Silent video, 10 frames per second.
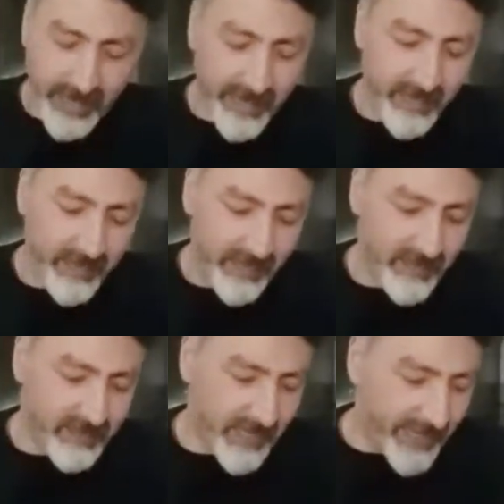And
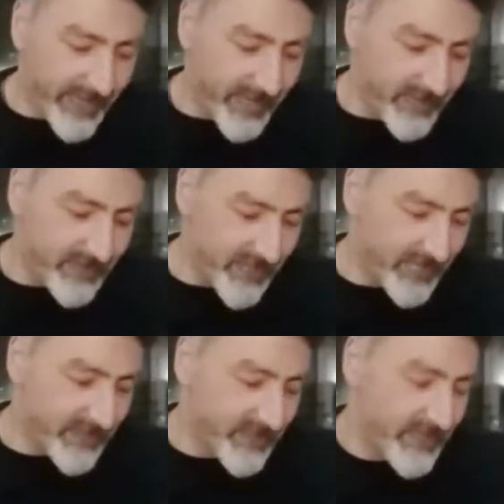yes, I can
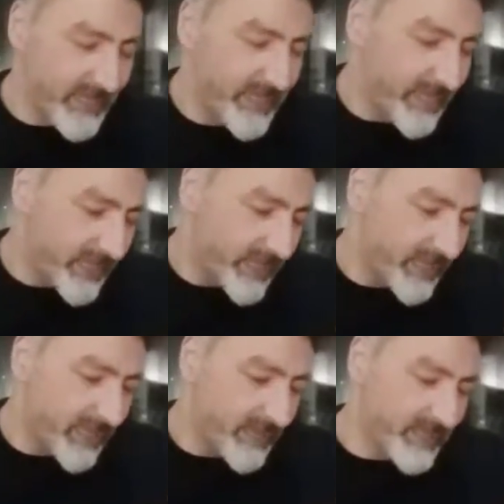taste
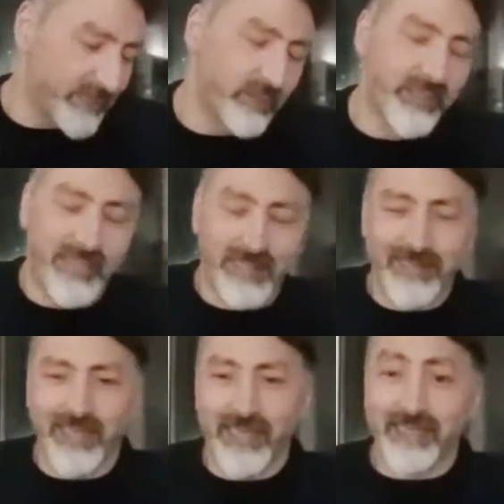not
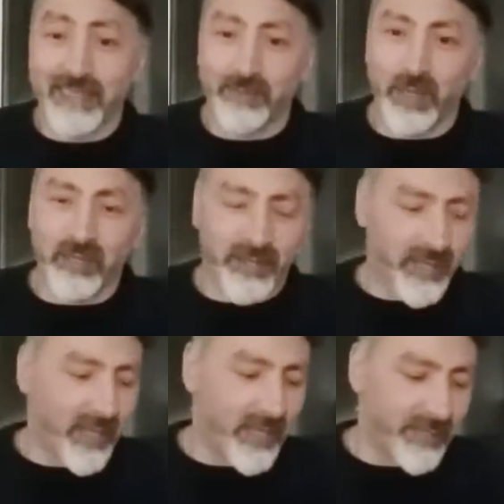taste, I can smell
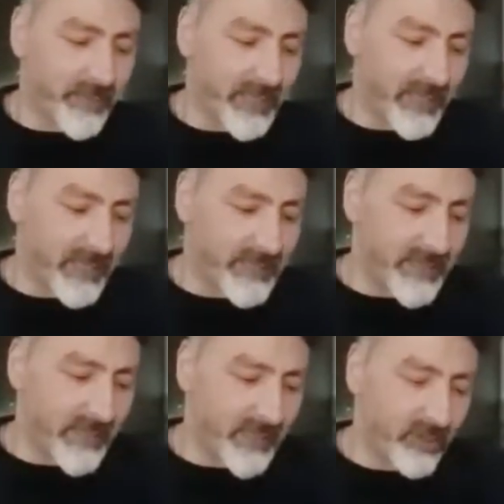the cardamom that is
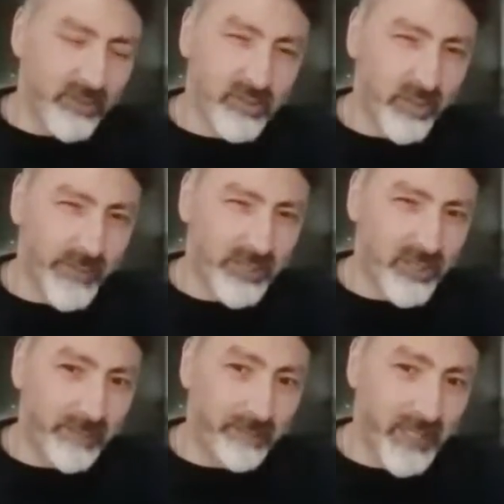in there. Not so
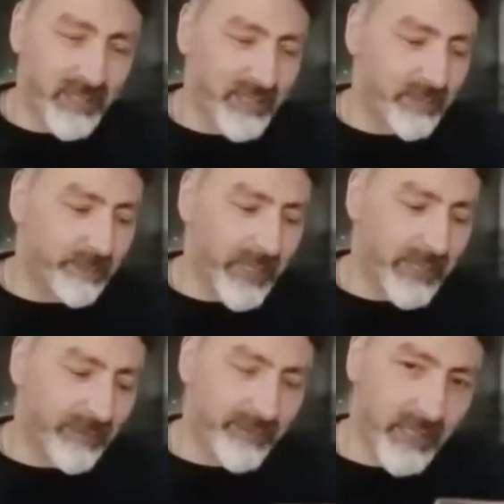much the mint,
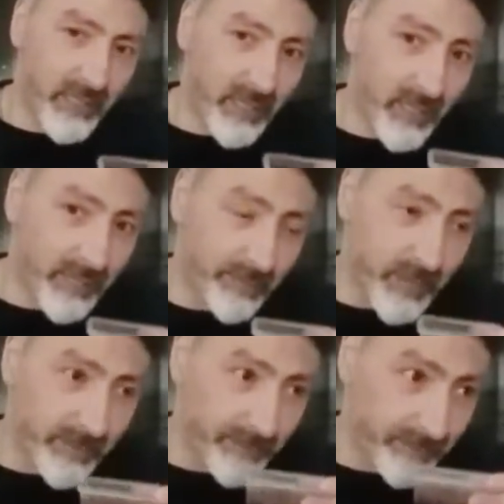but definitely the
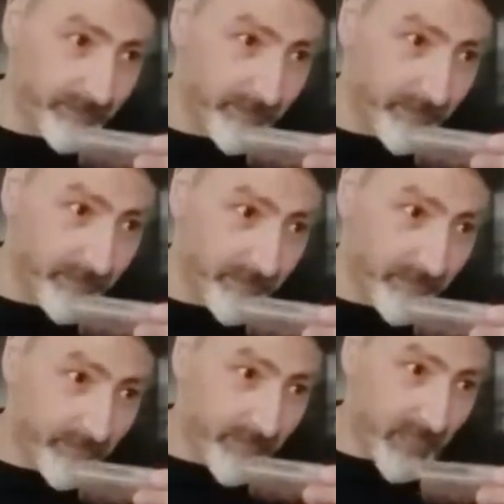cardamom.
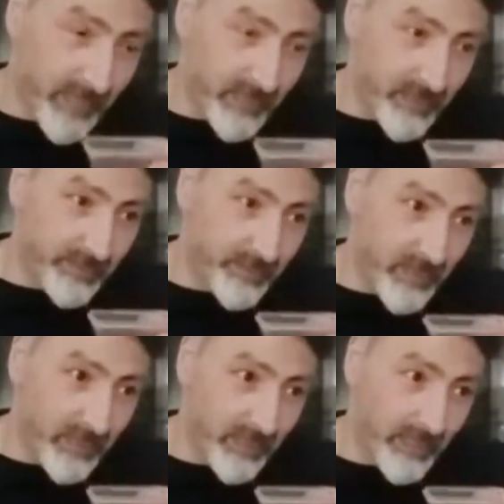I can
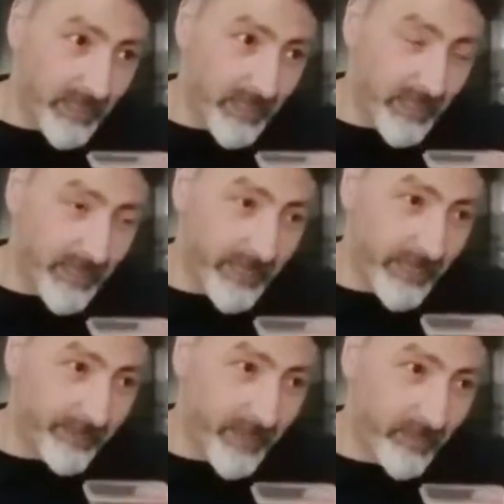smell
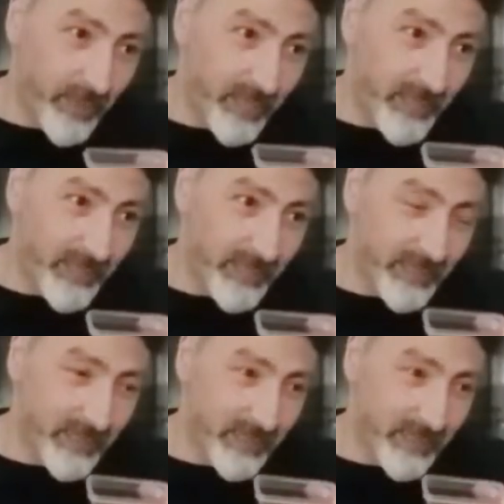maybe